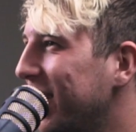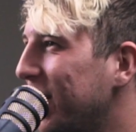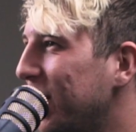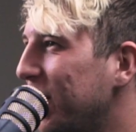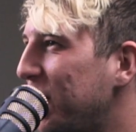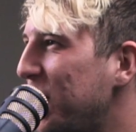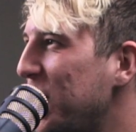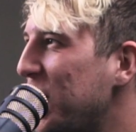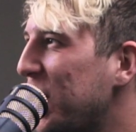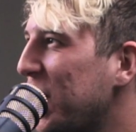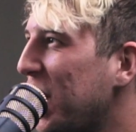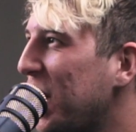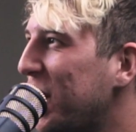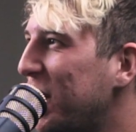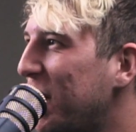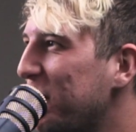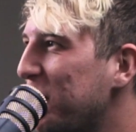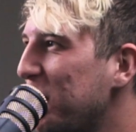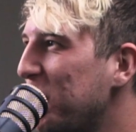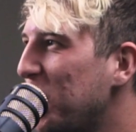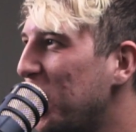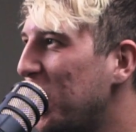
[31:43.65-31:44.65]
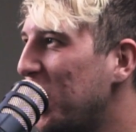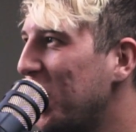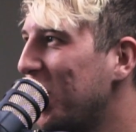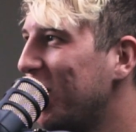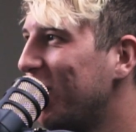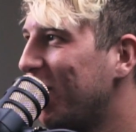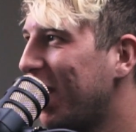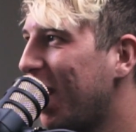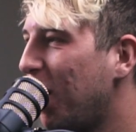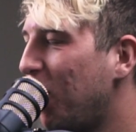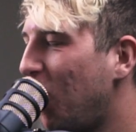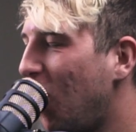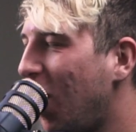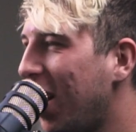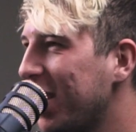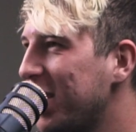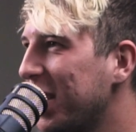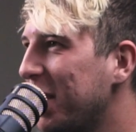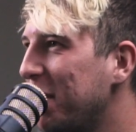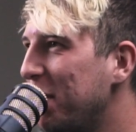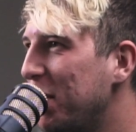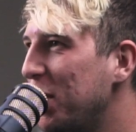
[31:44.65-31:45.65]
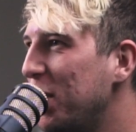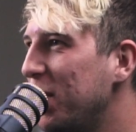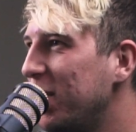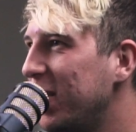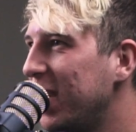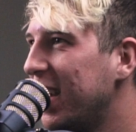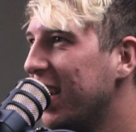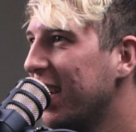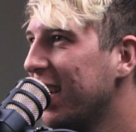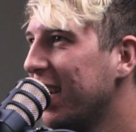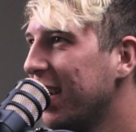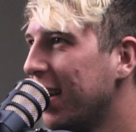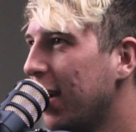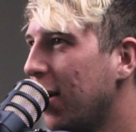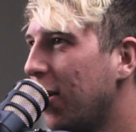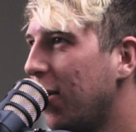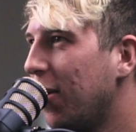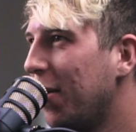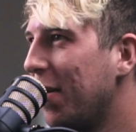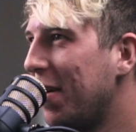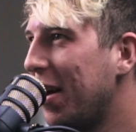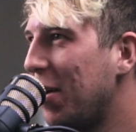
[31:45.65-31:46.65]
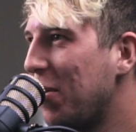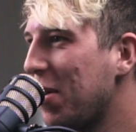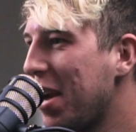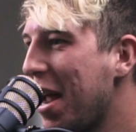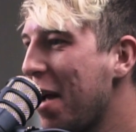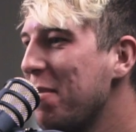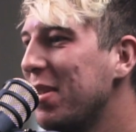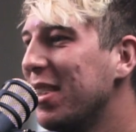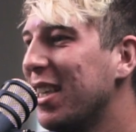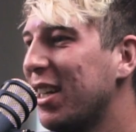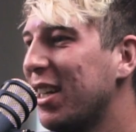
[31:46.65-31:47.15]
feeling uncomfortable when I'm watching a movie. When I'm in the